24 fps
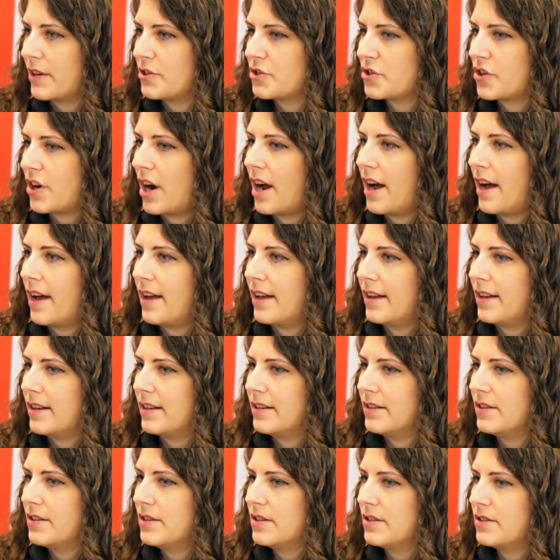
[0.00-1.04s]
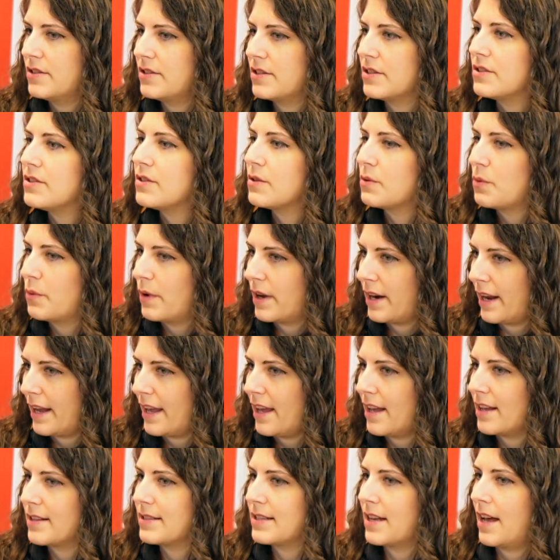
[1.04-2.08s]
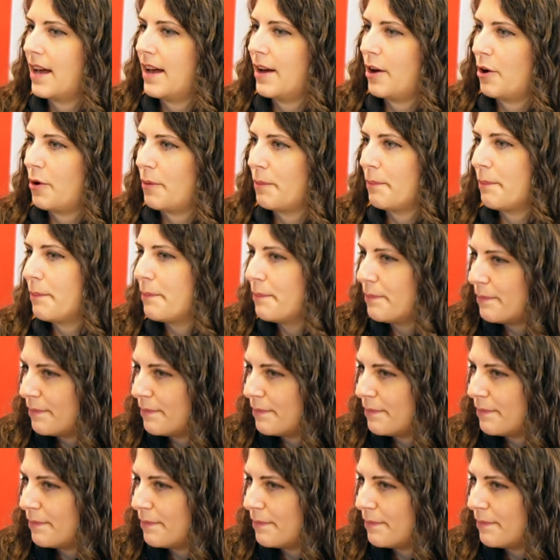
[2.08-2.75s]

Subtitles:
I try to do what I can to help